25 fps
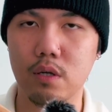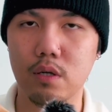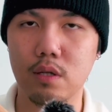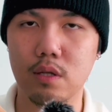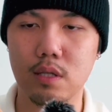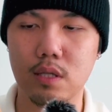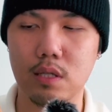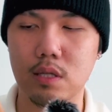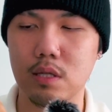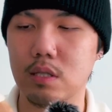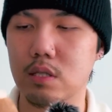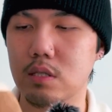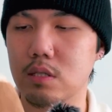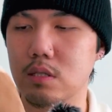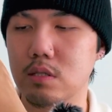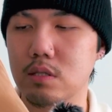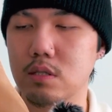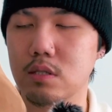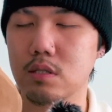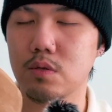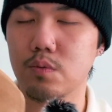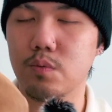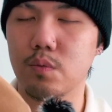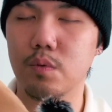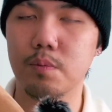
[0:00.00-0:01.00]
then
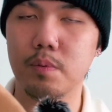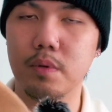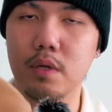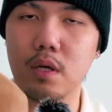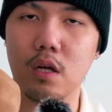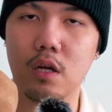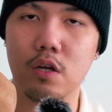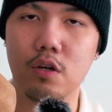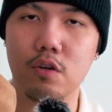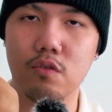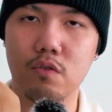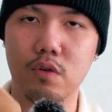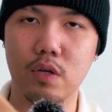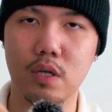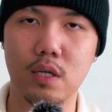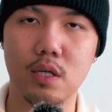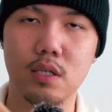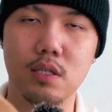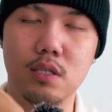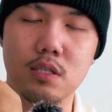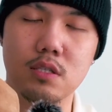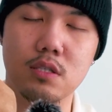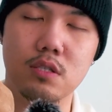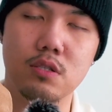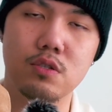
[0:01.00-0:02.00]
these will be a great
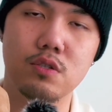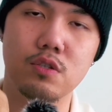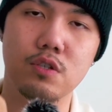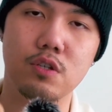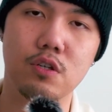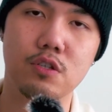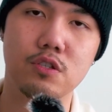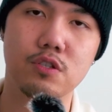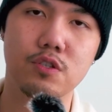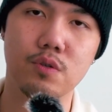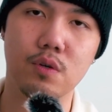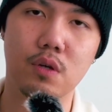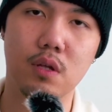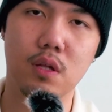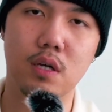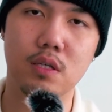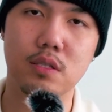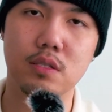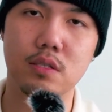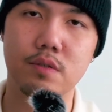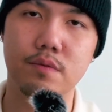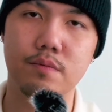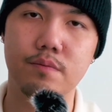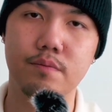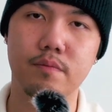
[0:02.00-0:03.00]
addition to your shoe
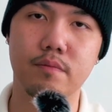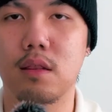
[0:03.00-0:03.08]
closet.